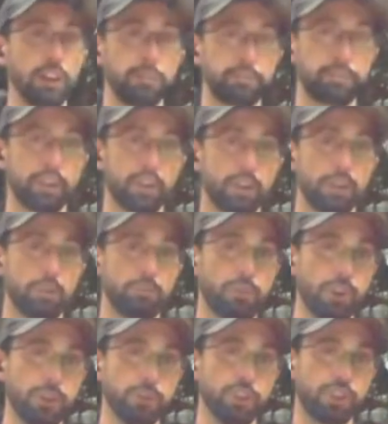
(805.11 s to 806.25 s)
up
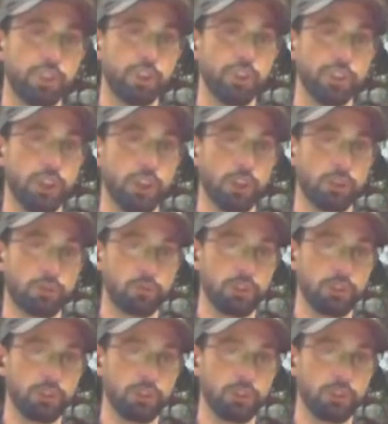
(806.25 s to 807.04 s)
pretty much all year.